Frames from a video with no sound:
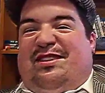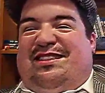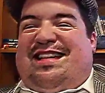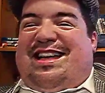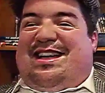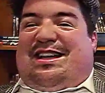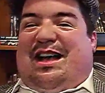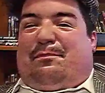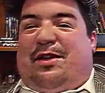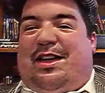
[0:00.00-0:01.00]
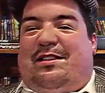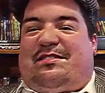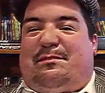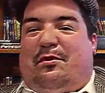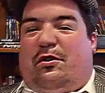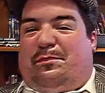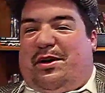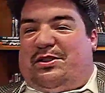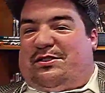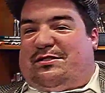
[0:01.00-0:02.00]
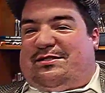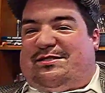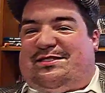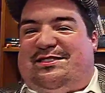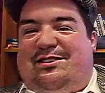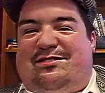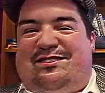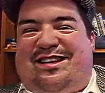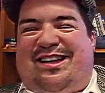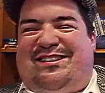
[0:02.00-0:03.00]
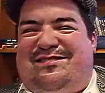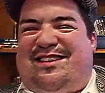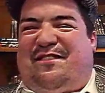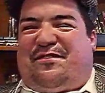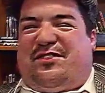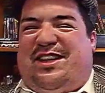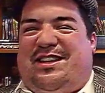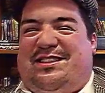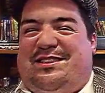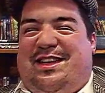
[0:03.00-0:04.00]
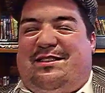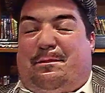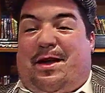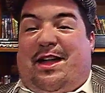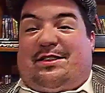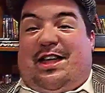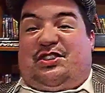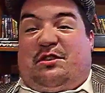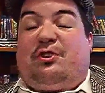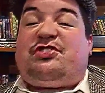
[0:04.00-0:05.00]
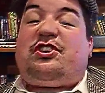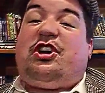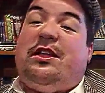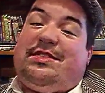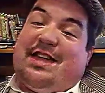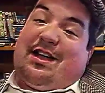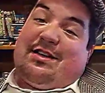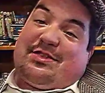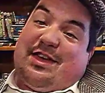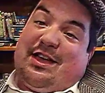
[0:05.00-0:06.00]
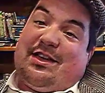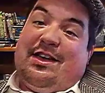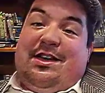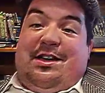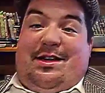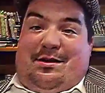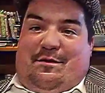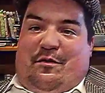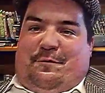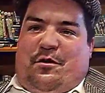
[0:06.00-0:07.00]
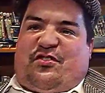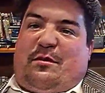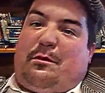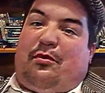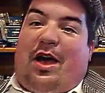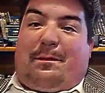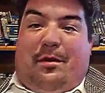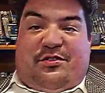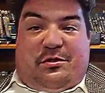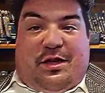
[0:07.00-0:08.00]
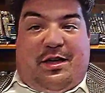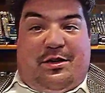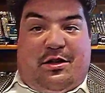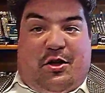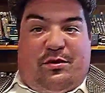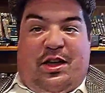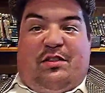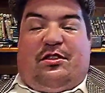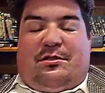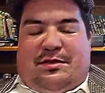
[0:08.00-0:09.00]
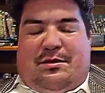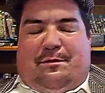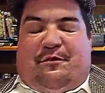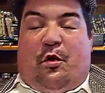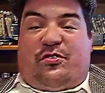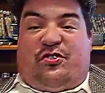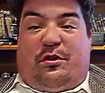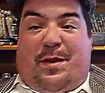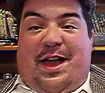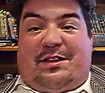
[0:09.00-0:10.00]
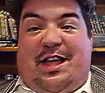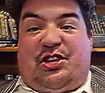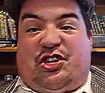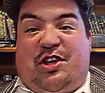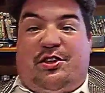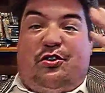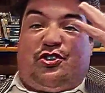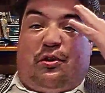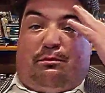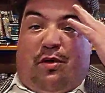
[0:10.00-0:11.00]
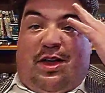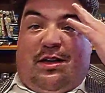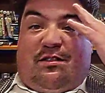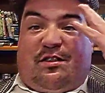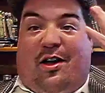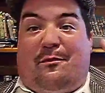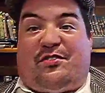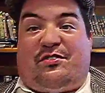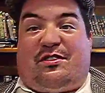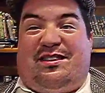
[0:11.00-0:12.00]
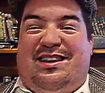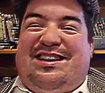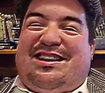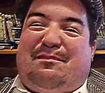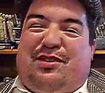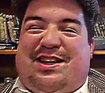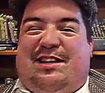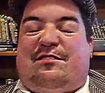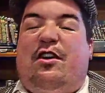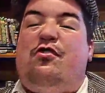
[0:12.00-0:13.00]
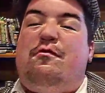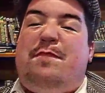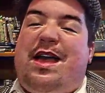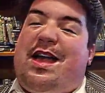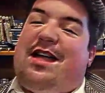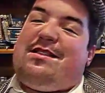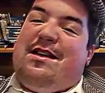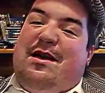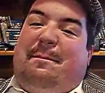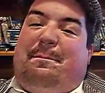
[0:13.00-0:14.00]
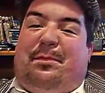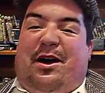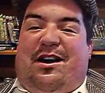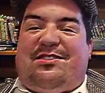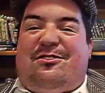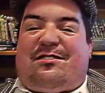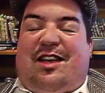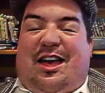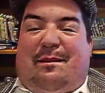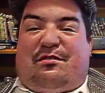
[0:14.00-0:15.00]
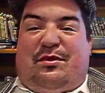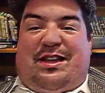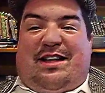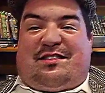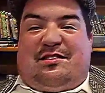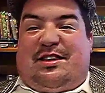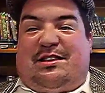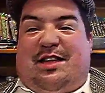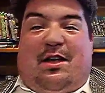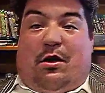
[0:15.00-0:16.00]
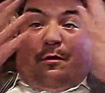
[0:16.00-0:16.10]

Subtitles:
not incomprehensible, but you definitely need to pay attention, which is a good thing, I think. For a summer blockbuster that forces you to pay attention and use your brain, so I wasn't complaining too bad, but there are times when it gets a little oh